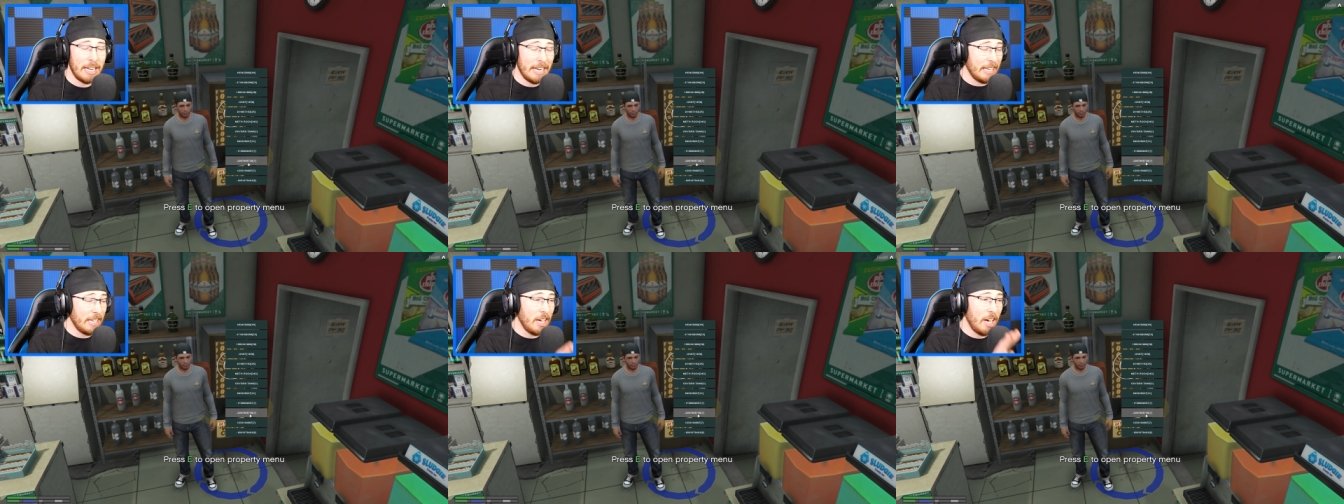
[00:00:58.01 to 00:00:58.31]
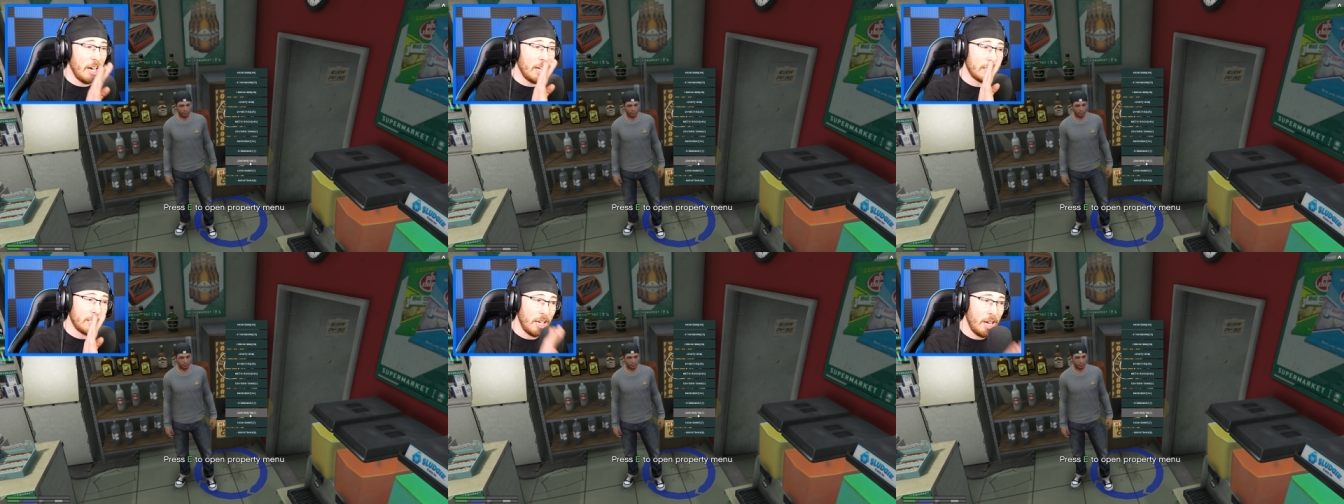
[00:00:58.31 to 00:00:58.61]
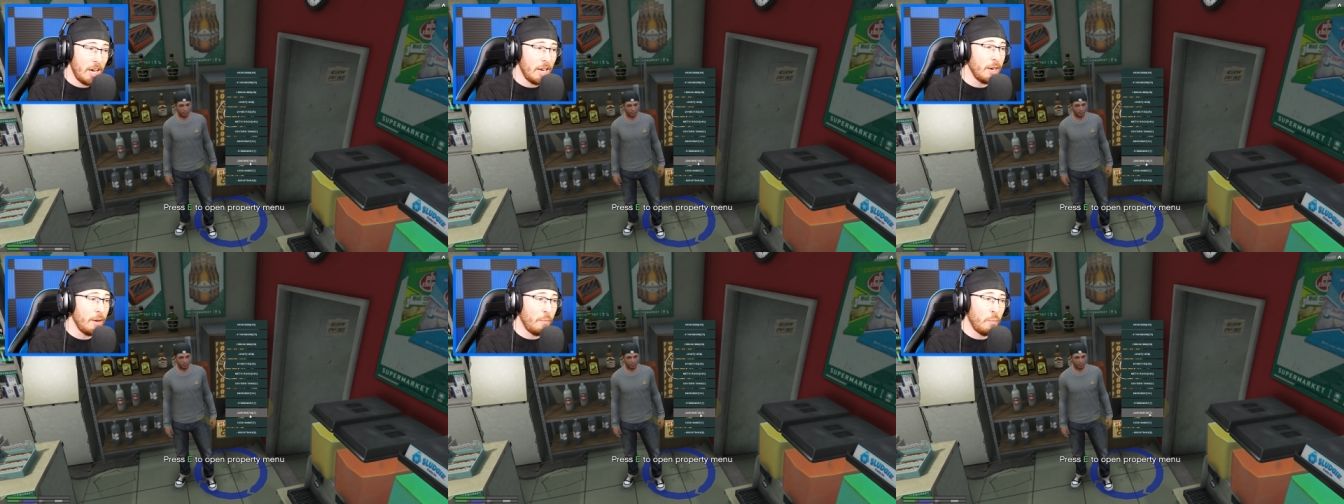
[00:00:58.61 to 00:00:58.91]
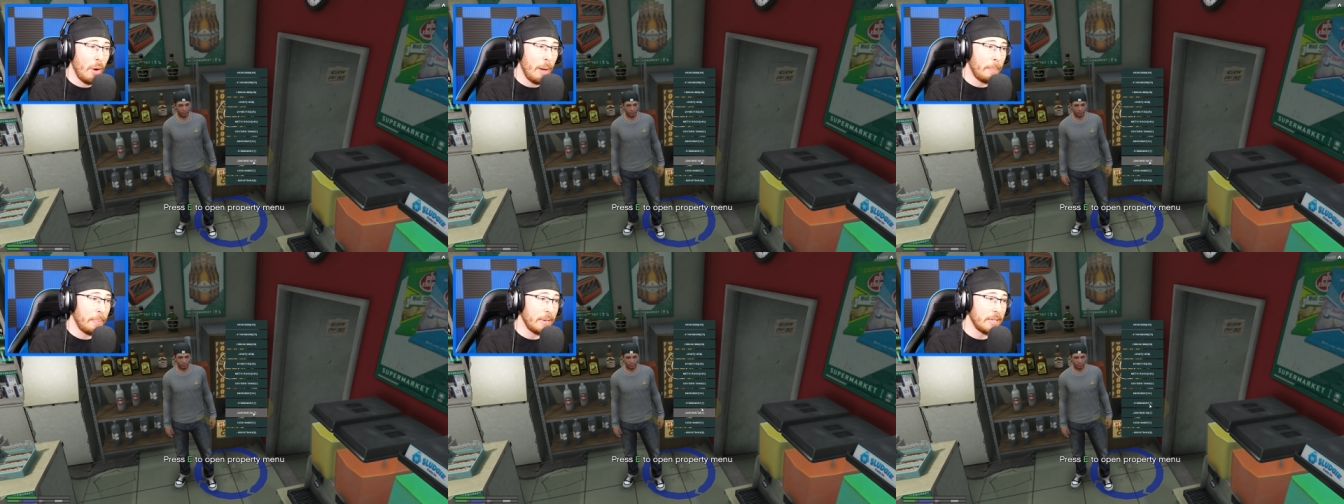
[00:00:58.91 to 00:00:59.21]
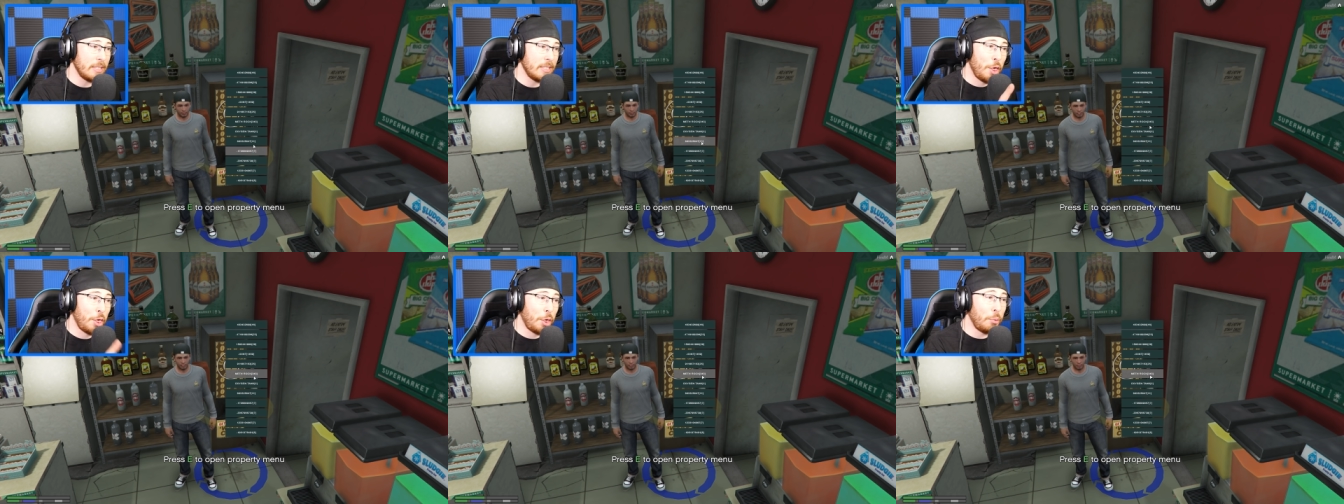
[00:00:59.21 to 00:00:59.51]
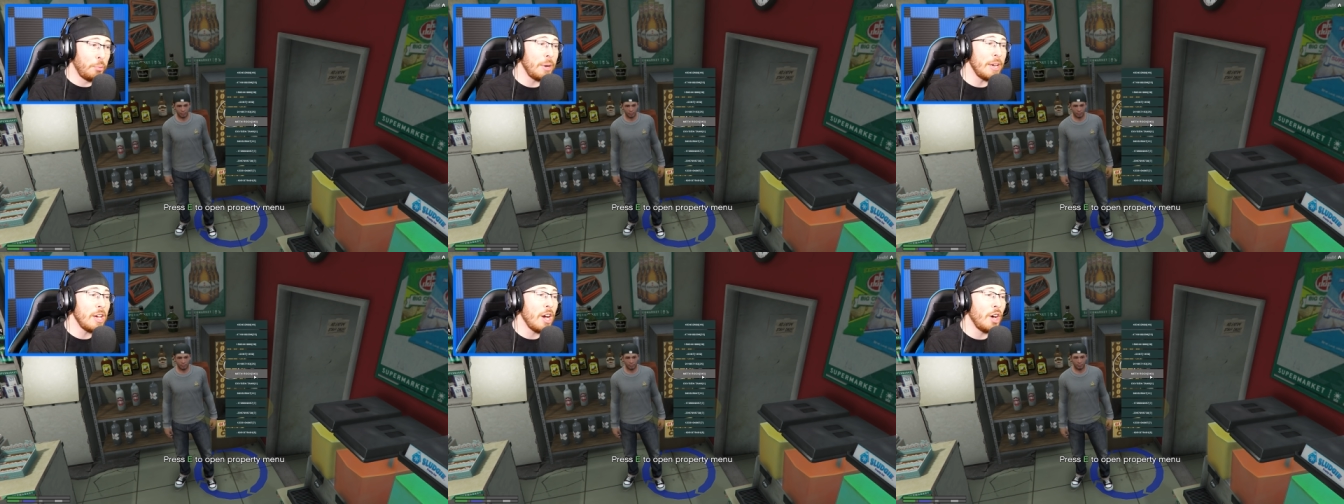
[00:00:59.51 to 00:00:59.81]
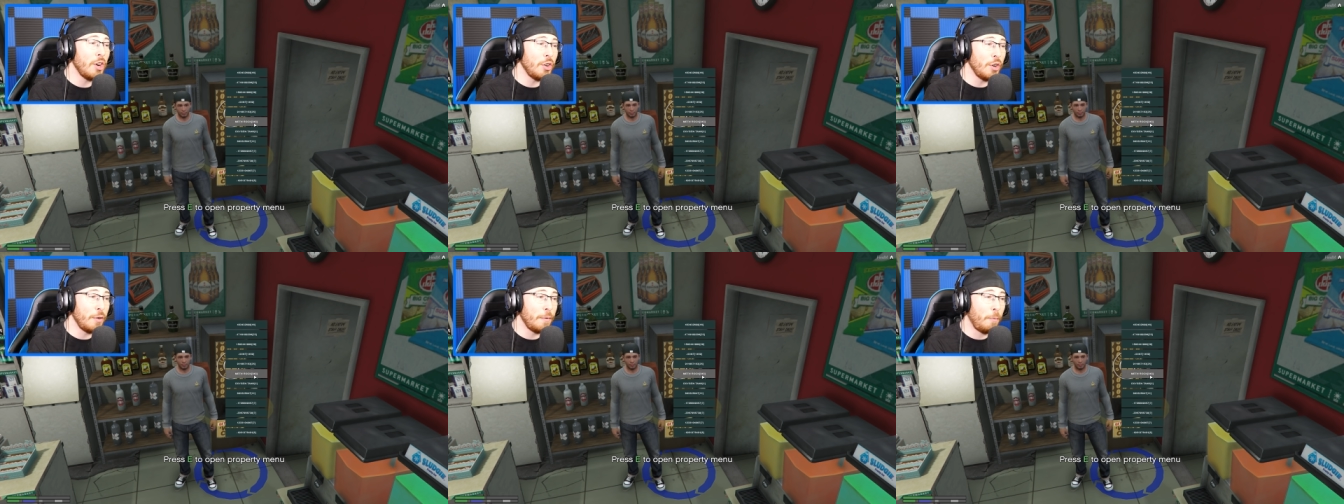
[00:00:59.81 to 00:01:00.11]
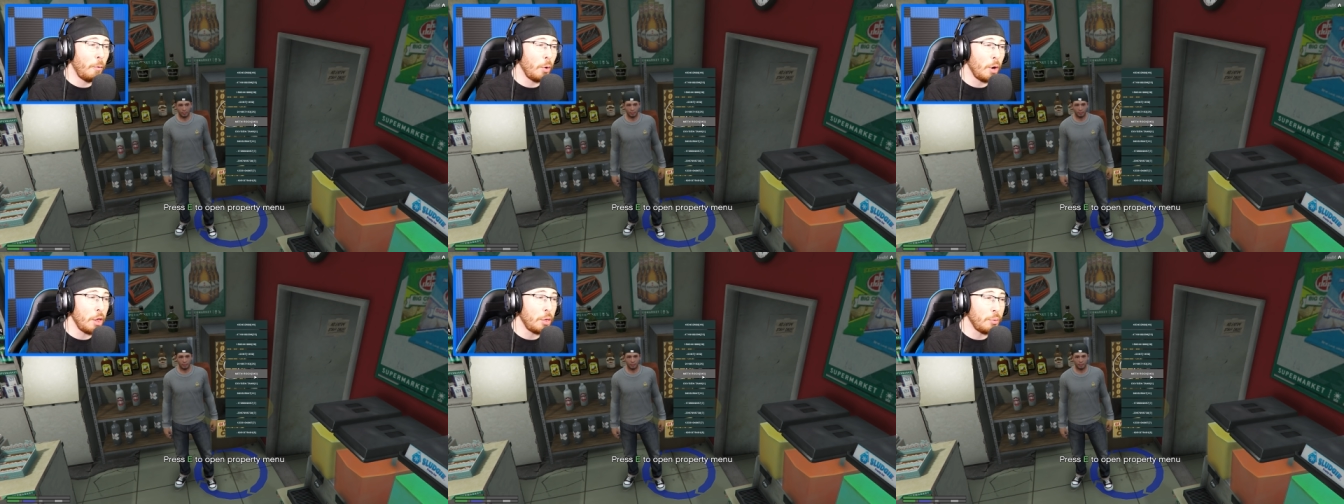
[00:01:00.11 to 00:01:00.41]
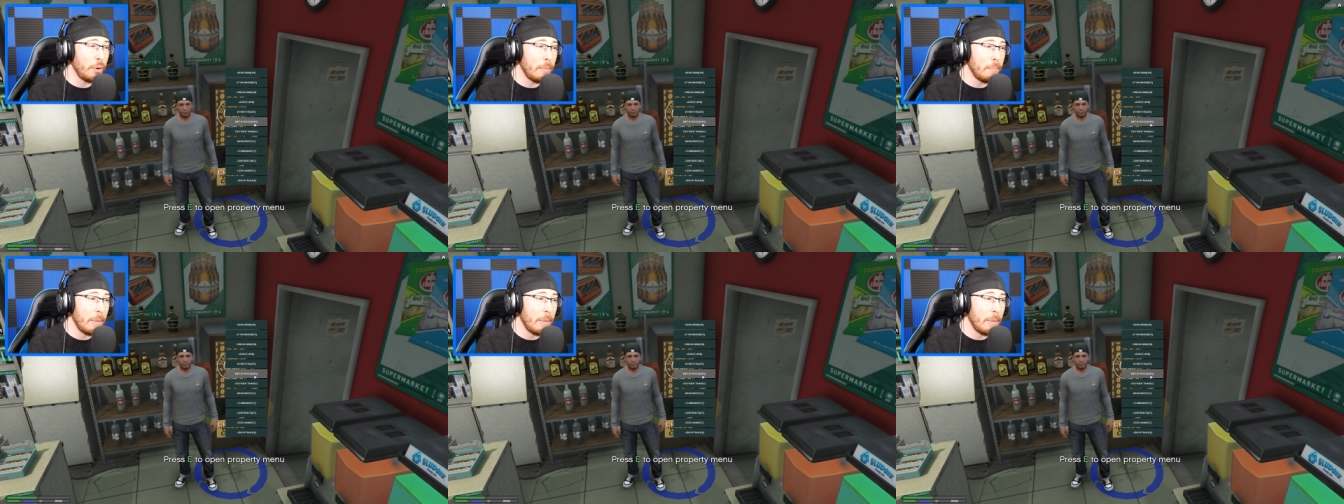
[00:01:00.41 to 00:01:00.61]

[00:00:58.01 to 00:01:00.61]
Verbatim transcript: like a ton of weapons. 343